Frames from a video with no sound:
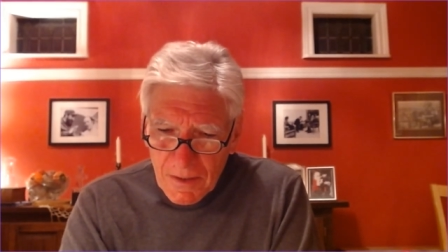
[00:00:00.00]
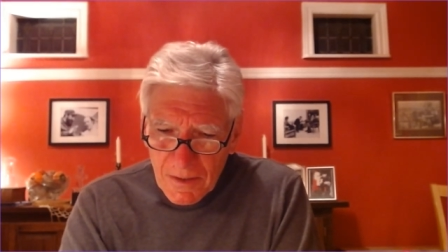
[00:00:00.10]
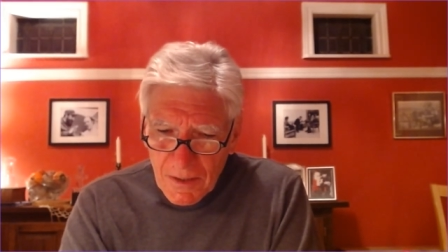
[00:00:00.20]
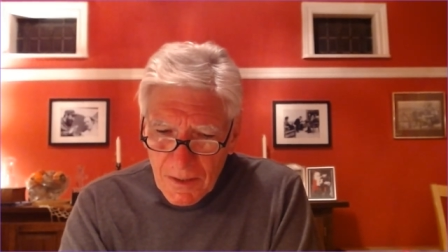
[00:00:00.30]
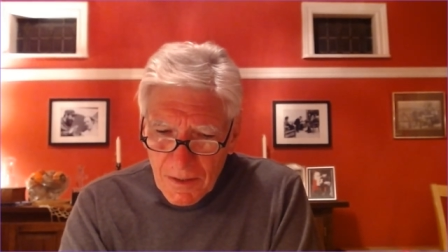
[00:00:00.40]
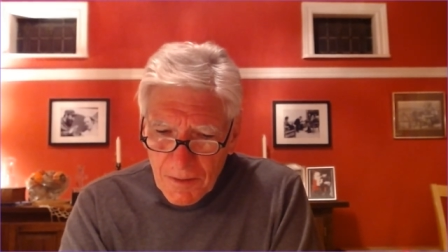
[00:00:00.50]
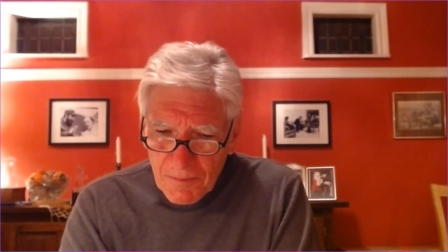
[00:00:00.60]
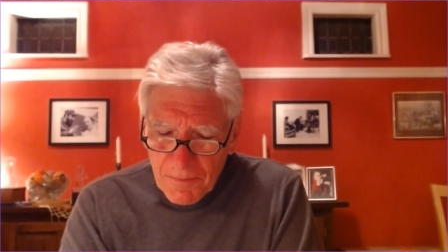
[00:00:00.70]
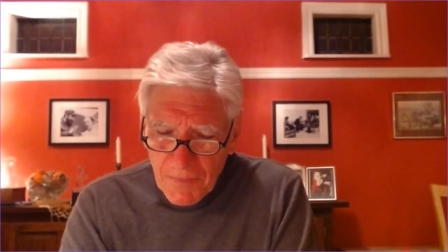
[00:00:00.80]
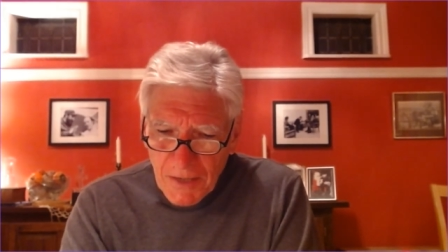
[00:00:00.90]
uh,
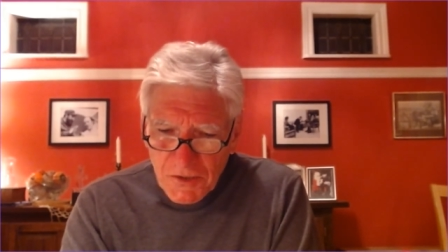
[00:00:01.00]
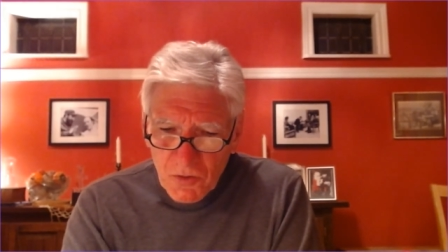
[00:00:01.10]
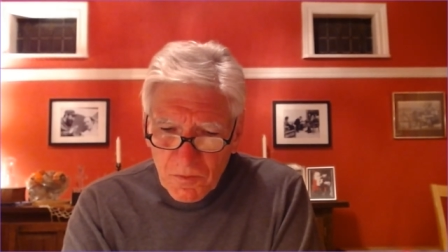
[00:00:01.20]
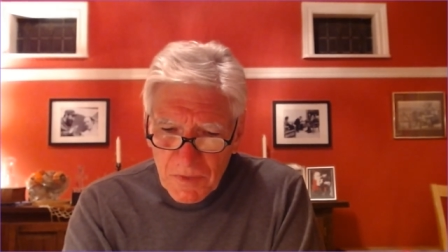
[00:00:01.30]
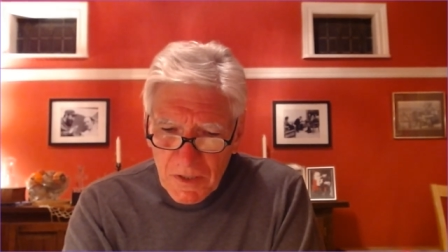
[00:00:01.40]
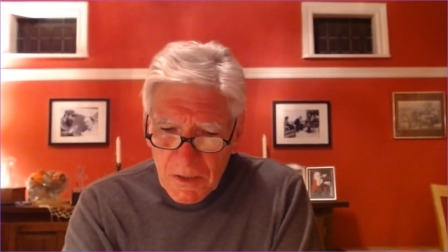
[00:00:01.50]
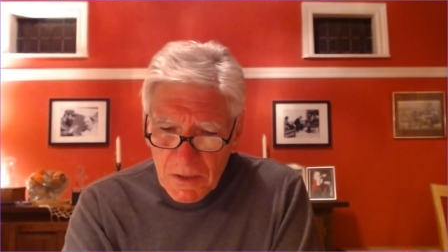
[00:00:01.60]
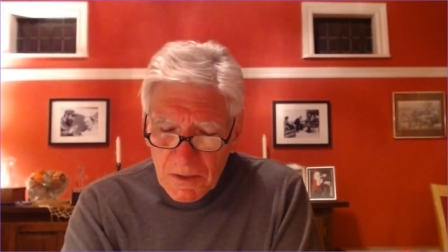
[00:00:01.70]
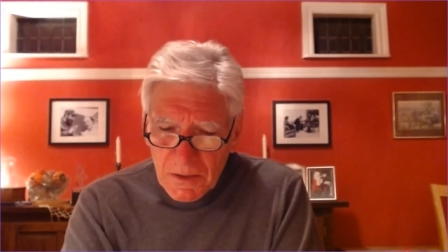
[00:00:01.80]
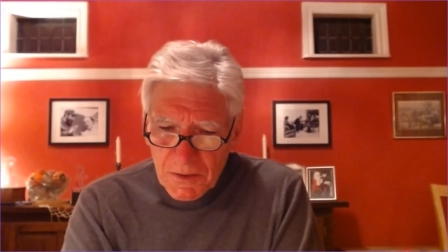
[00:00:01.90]
I don't mean
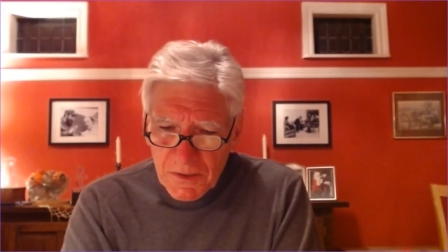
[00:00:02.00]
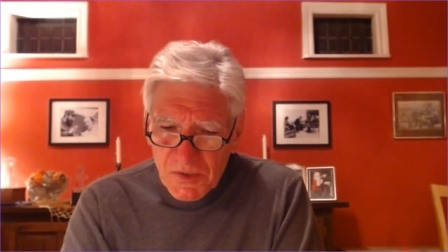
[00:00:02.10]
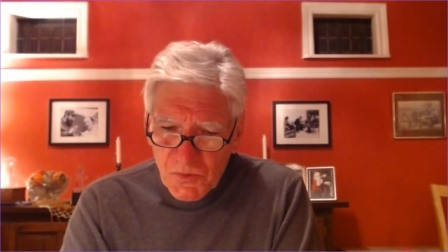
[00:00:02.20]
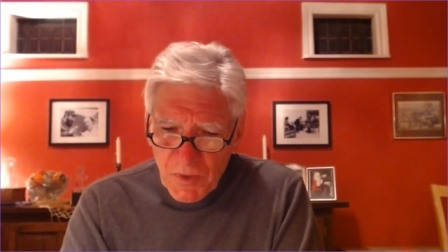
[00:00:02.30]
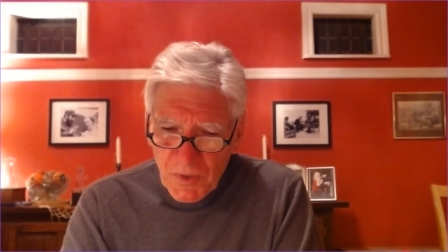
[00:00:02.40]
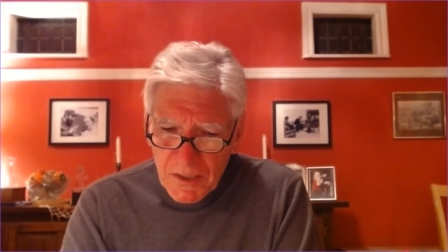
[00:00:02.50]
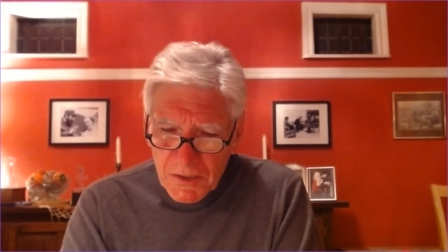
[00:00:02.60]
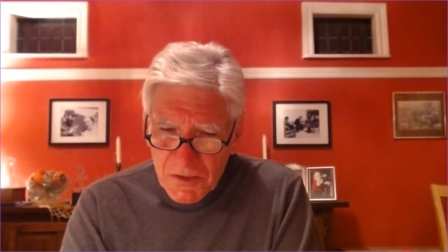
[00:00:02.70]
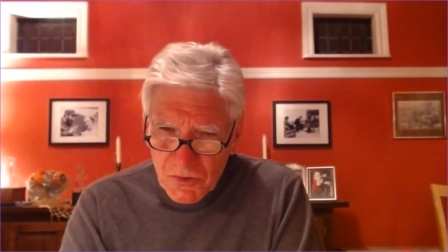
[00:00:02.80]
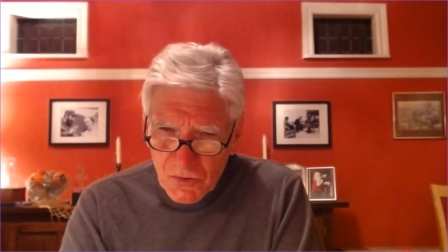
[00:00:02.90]
in this way
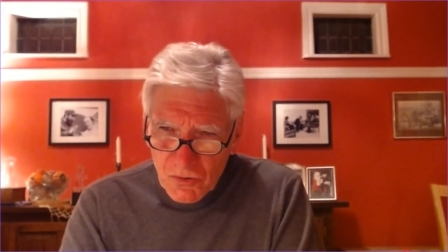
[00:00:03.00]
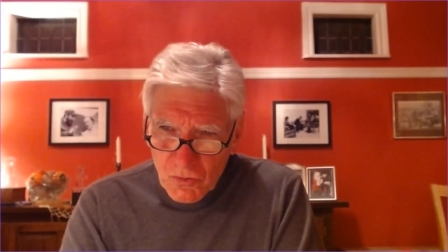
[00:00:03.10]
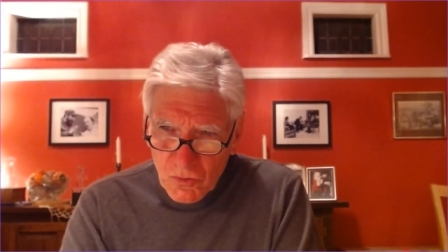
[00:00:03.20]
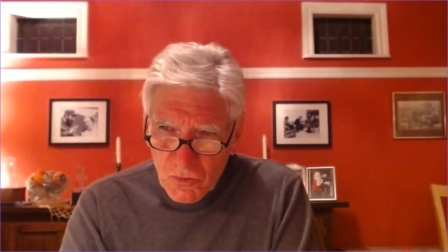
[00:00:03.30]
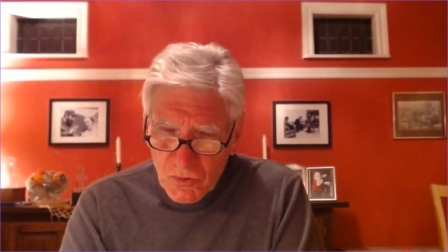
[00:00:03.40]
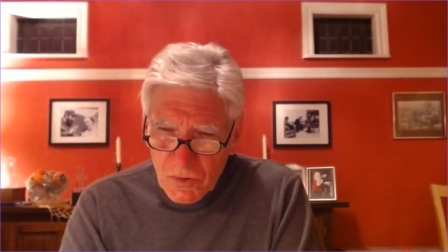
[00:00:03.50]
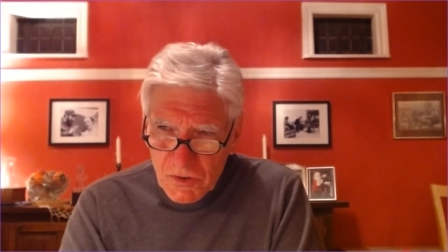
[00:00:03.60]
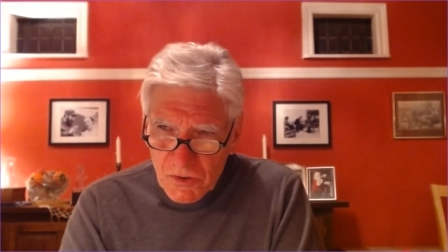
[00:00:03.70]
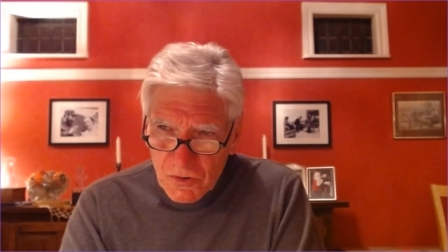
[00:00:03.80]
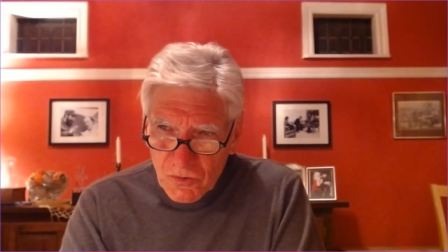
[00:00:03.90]
to,
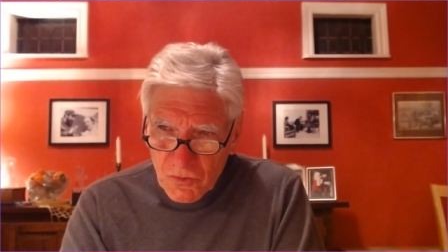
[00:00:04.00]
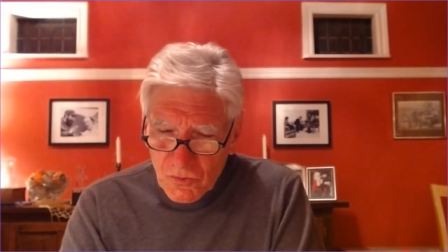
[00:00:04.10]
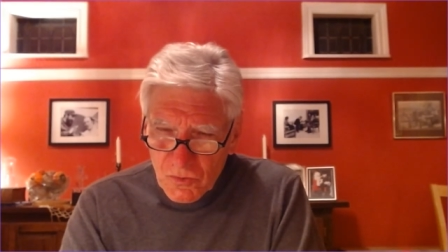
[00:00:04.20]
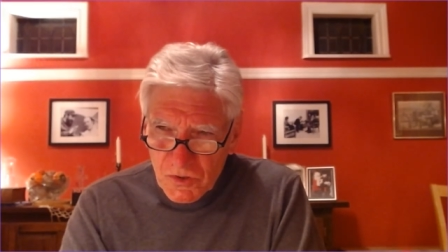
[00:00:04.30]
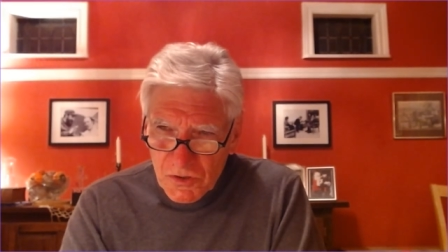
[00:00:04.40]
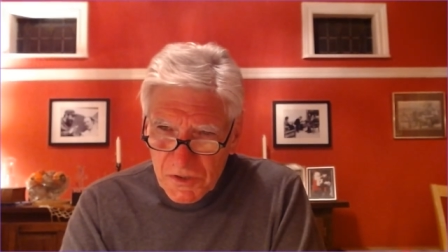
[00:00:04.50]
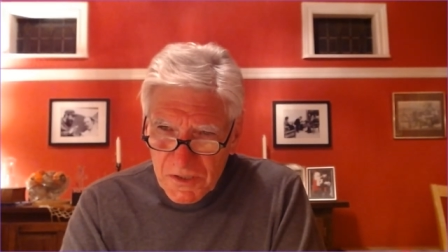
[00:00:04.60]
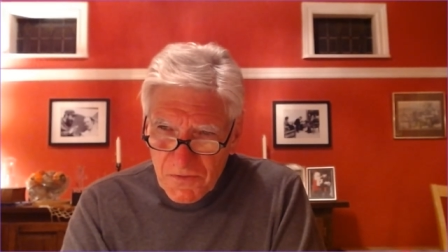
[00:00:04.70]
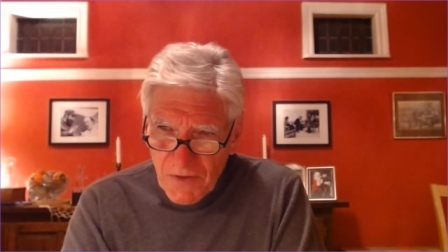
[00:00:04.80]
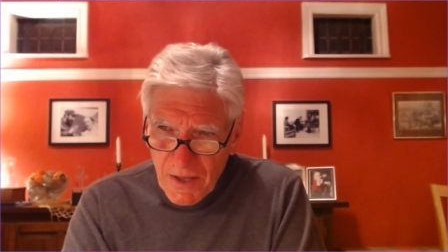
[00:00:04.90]
to, to
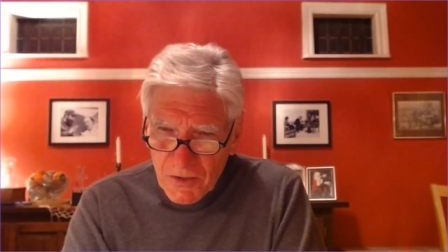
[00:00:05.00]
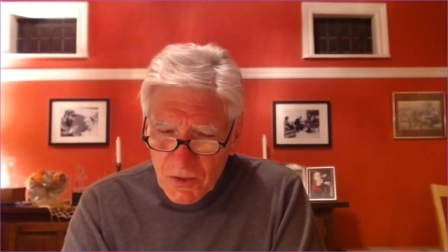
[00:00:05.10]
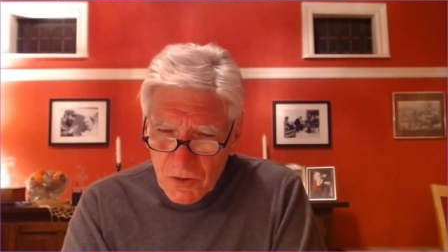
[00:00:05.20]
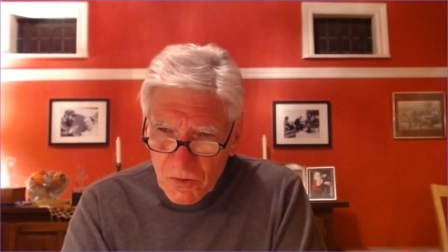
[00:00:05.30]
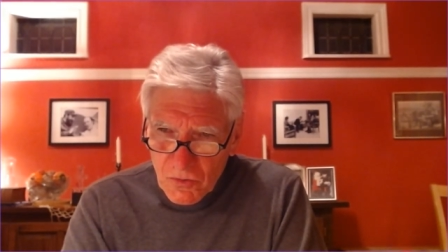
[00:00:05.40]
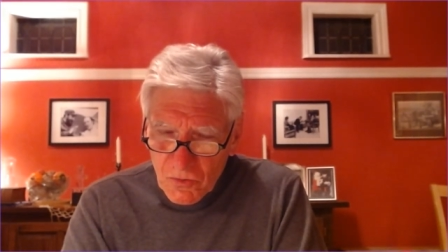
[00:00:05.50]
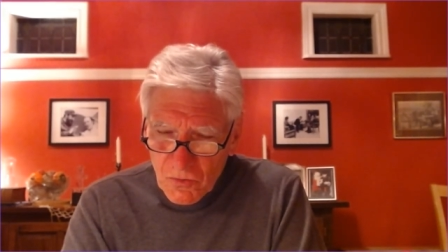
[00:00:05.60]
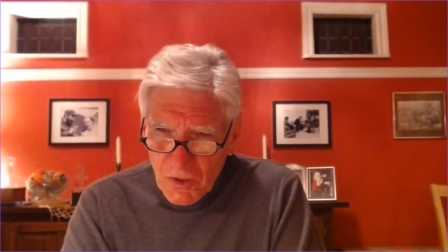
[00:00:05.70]
devalue